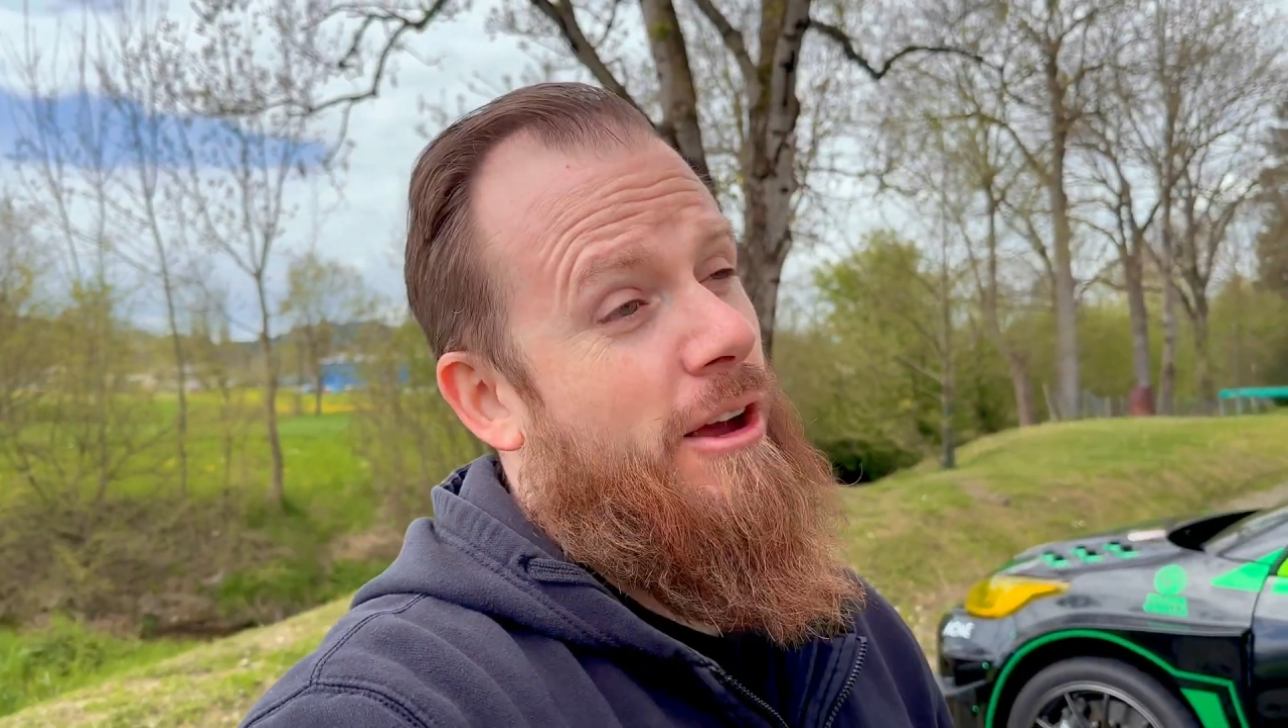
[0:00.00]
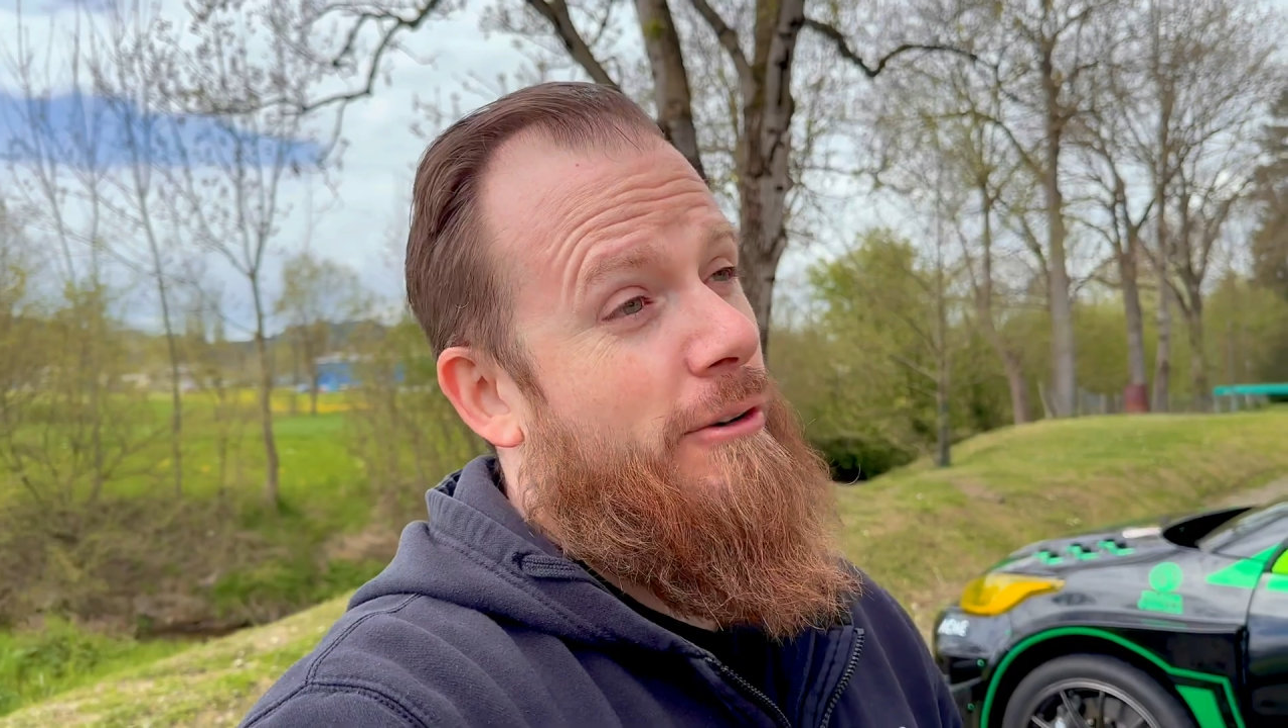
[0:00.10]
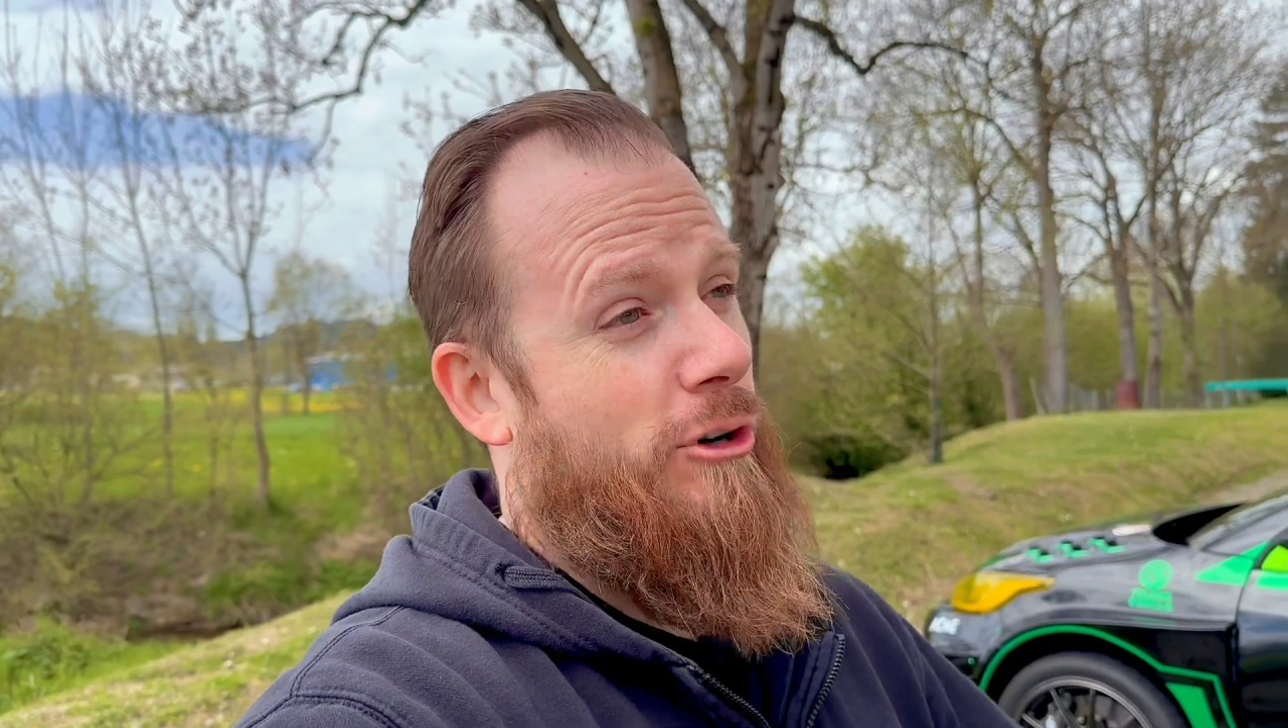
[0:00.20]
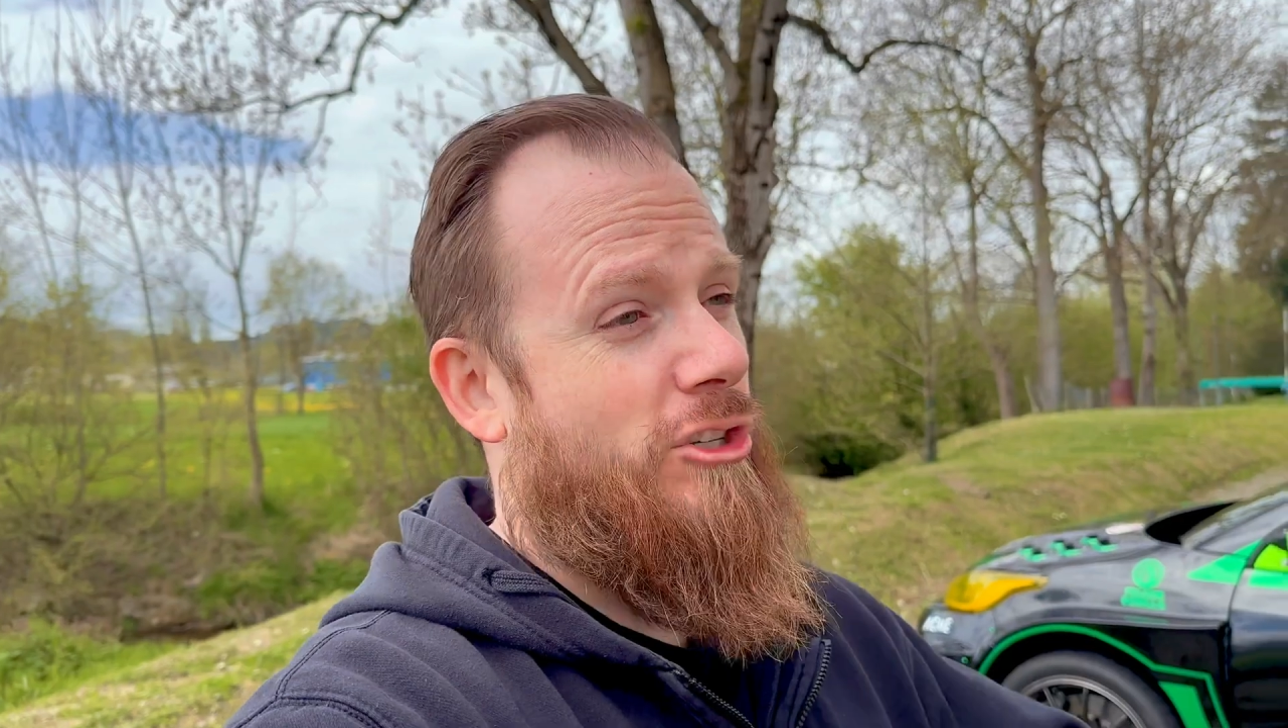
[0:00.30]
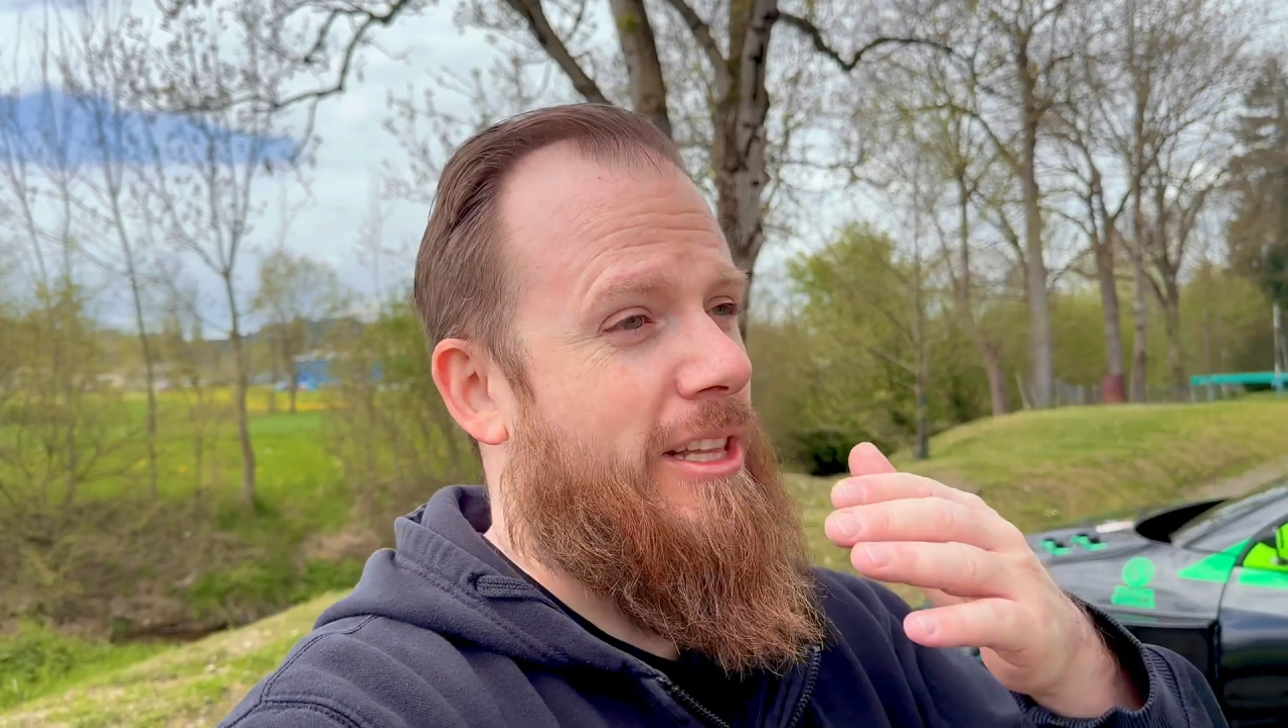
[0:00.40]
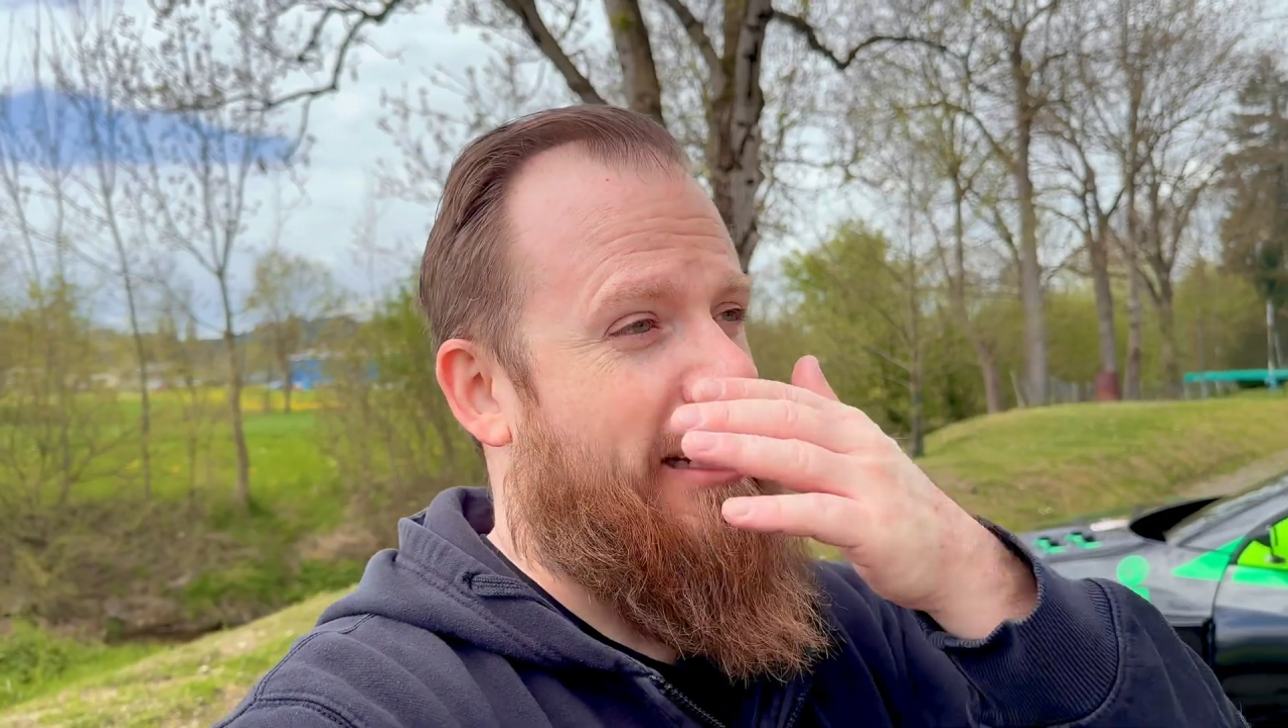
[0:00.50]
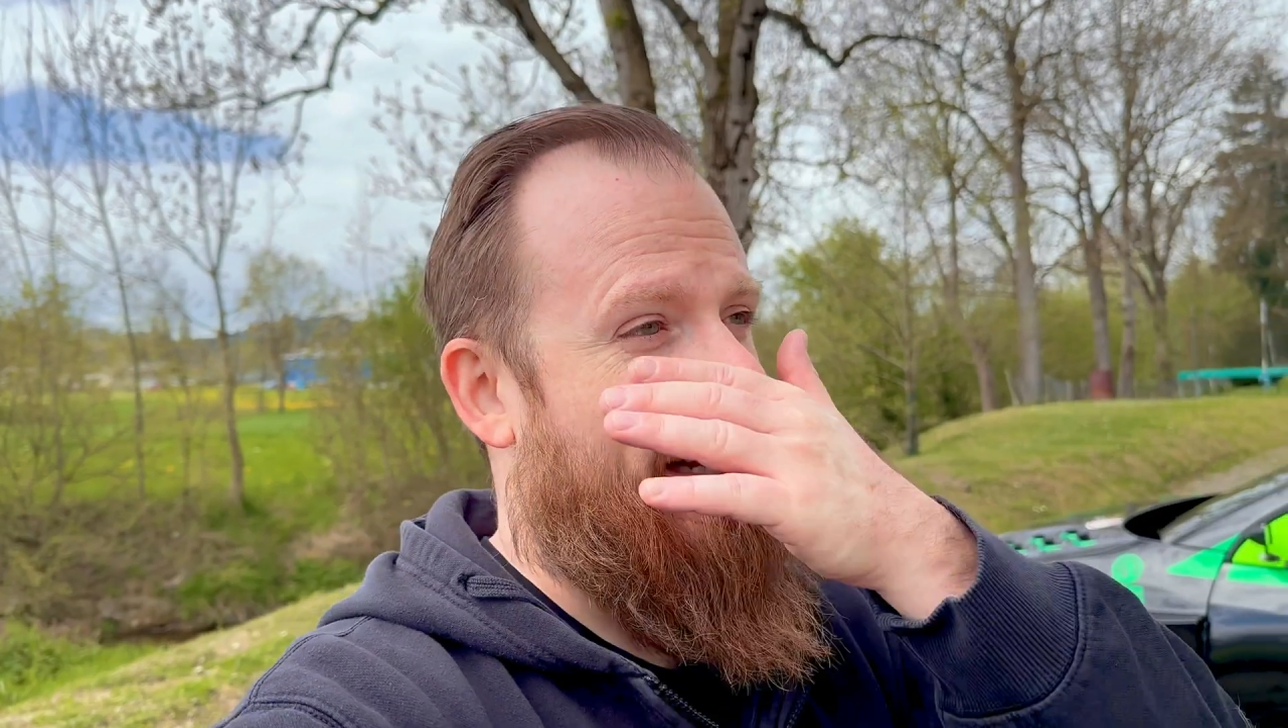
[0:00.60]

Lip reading: fortunately